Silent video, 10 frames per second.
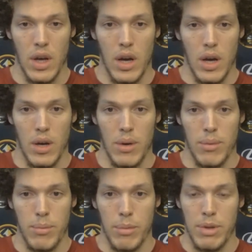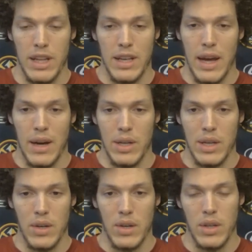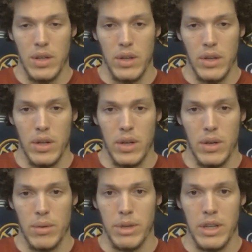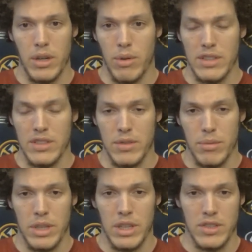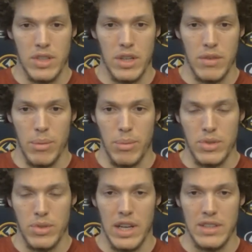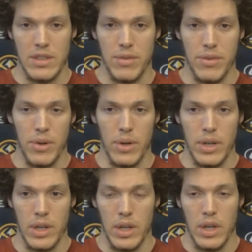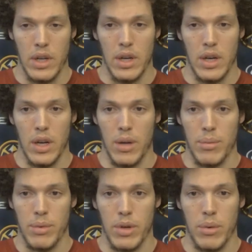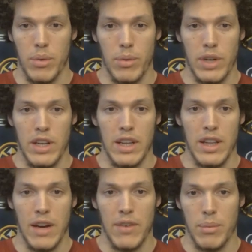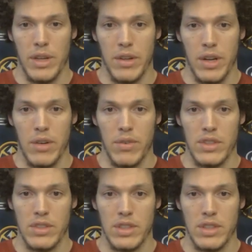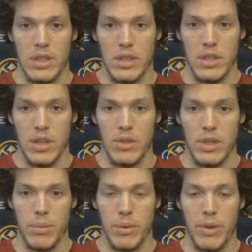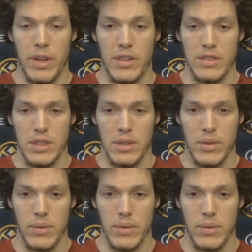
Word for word: um, playing downhill, uh, being aggressive and being assertive on both sides of the floor. Um, you know, we're, we're going to need that for me uh, for us to go deep in the playoffs.